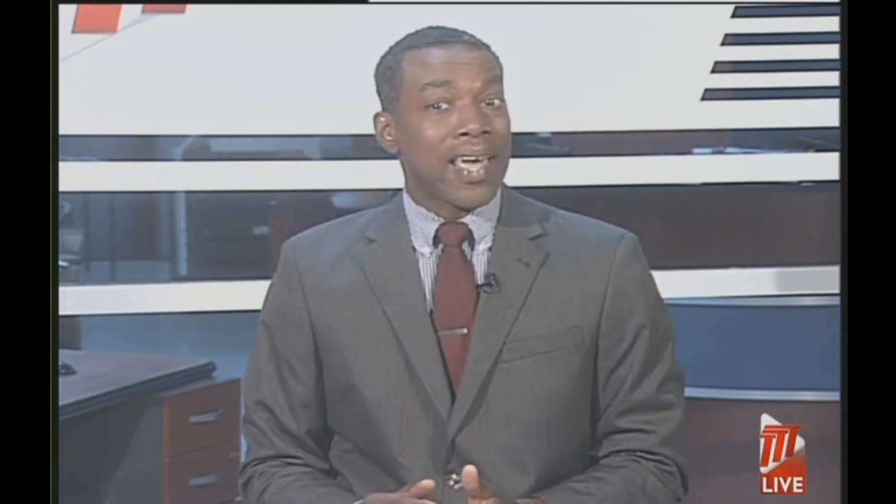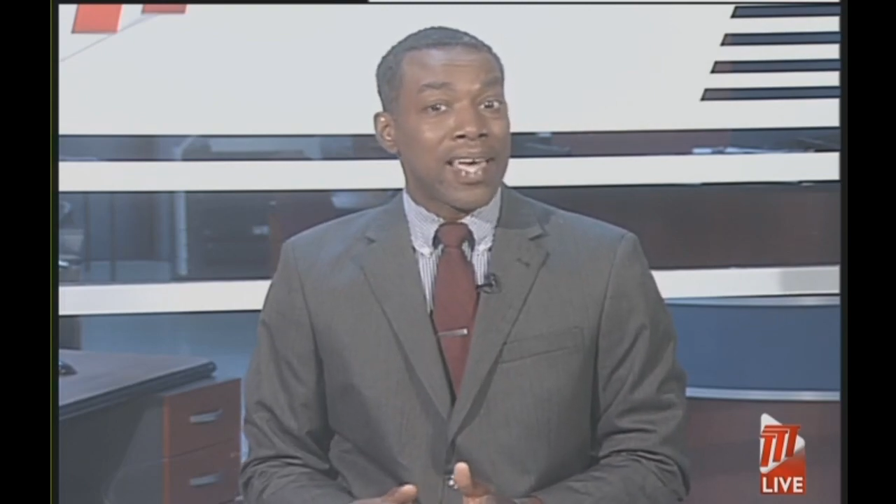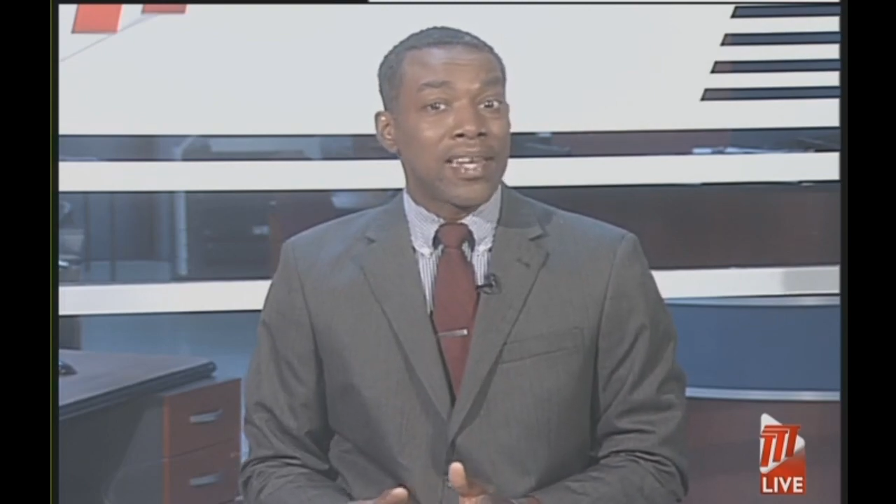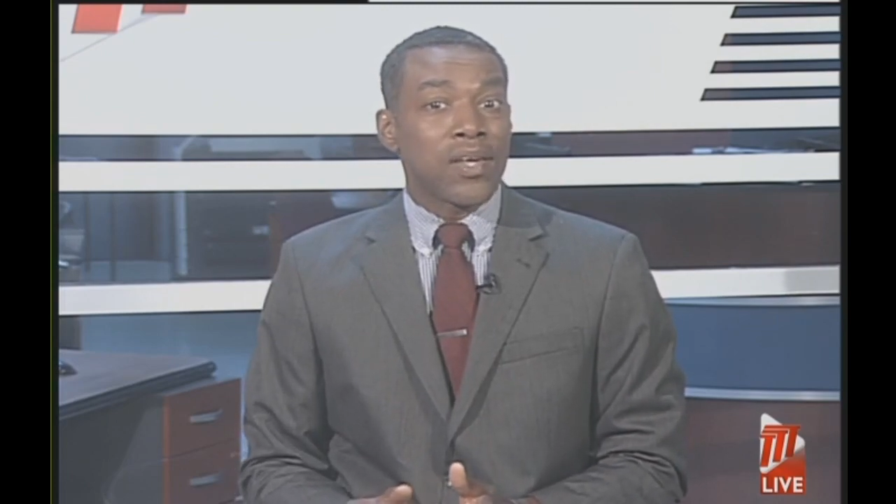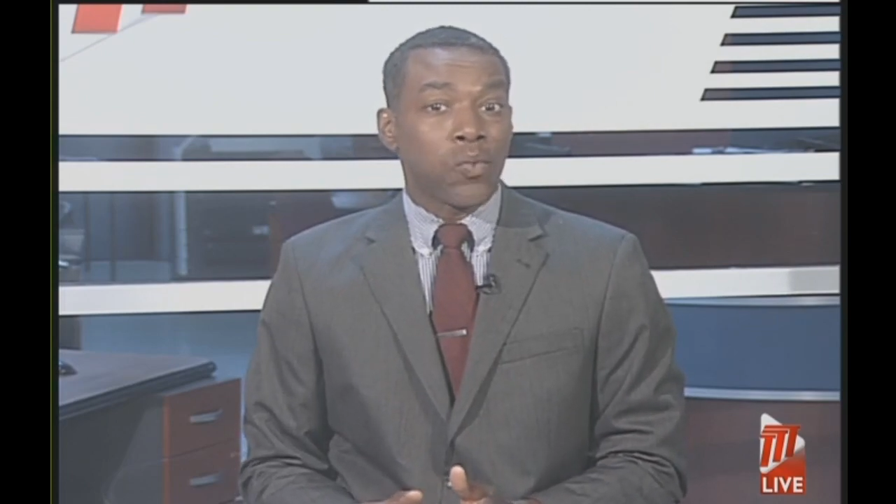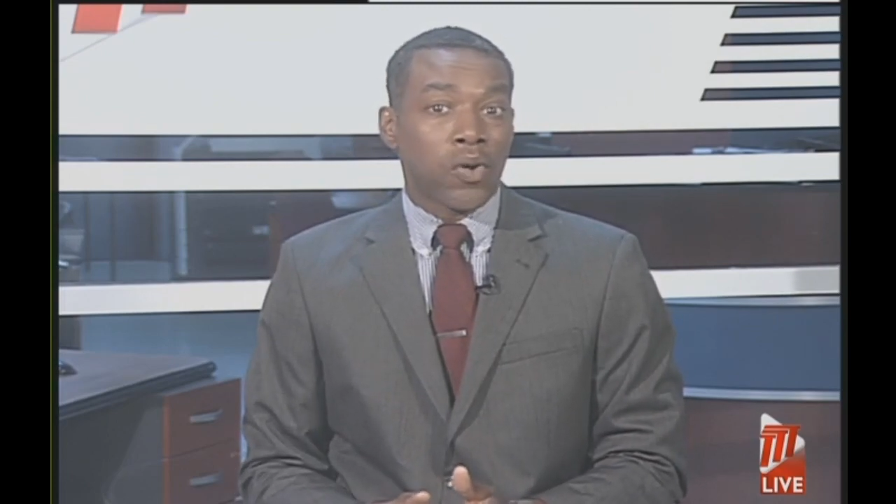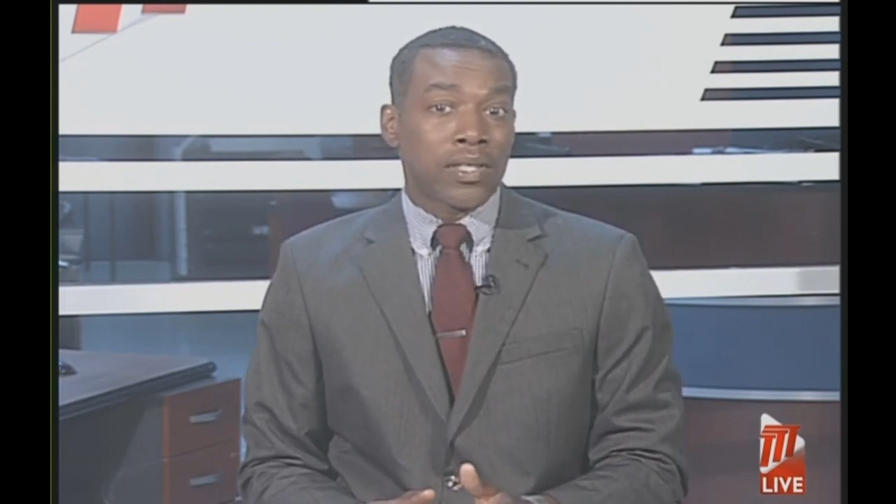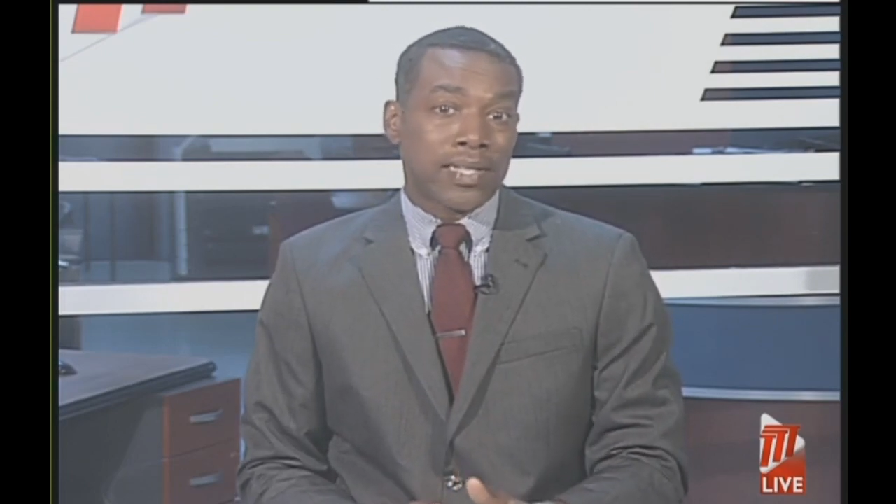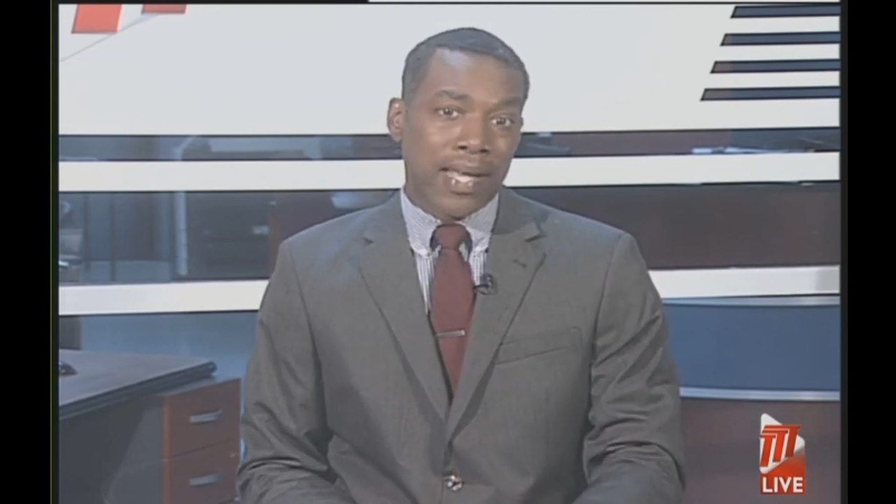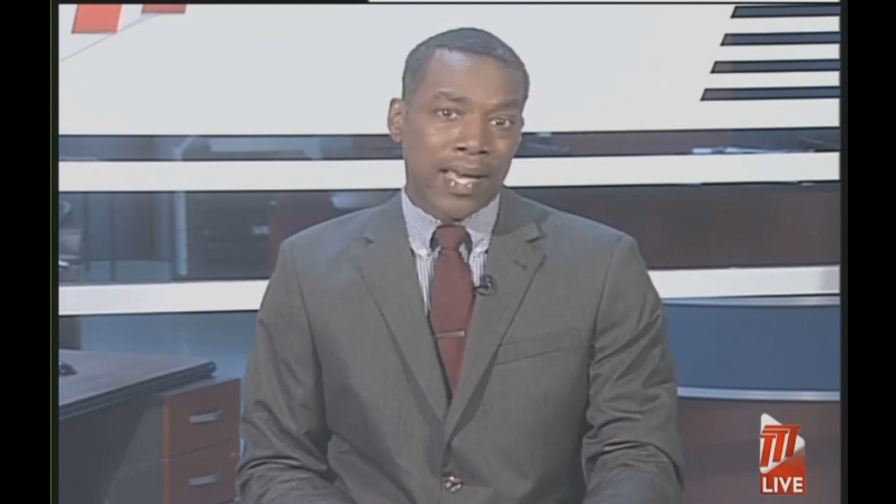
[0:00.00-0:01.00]
any
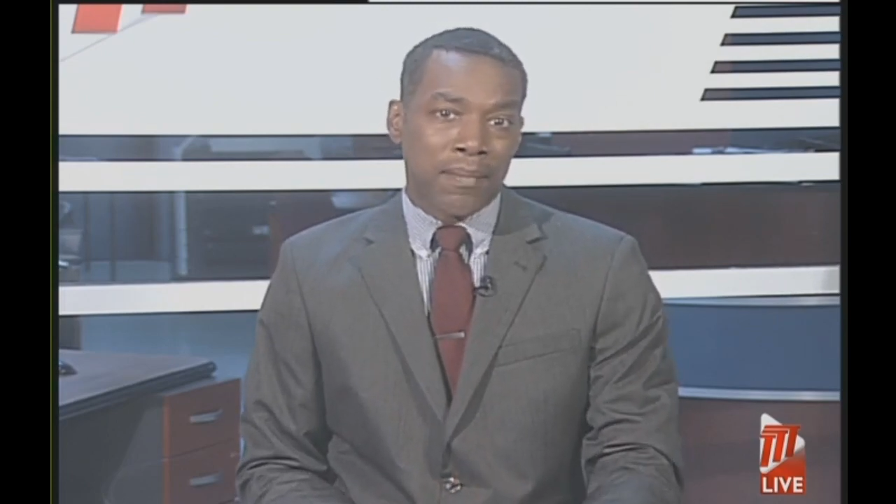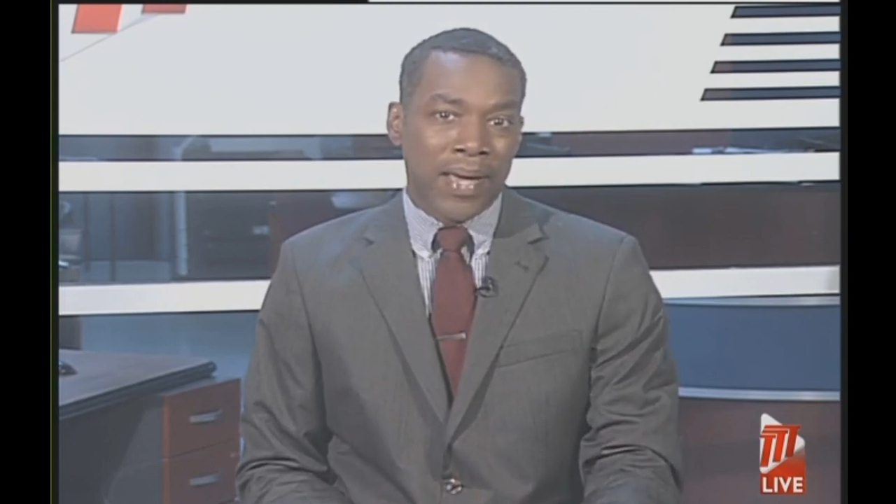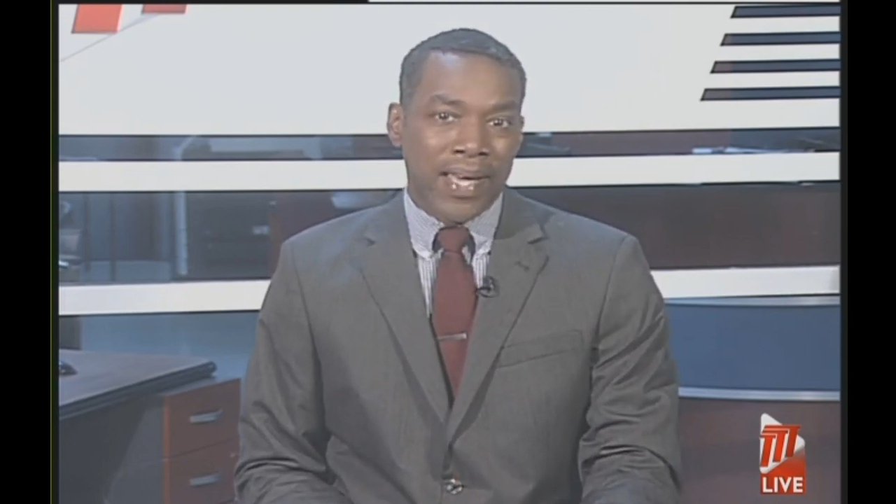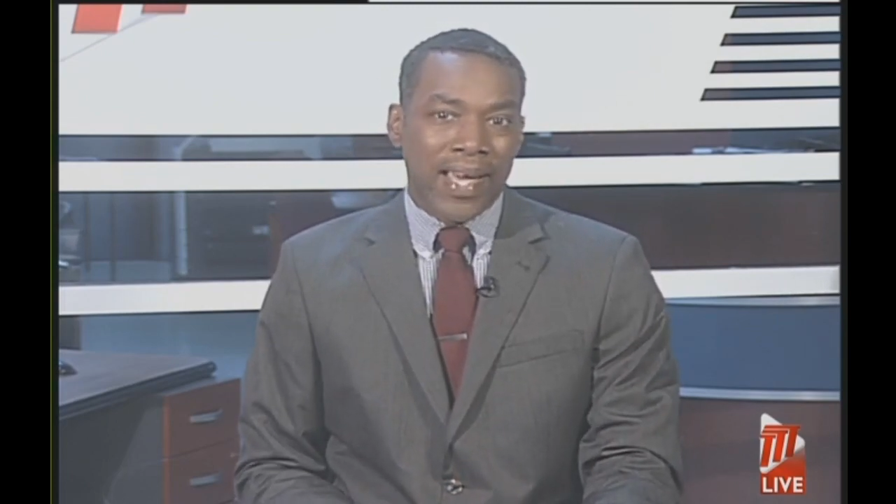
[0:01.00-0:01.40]
one time,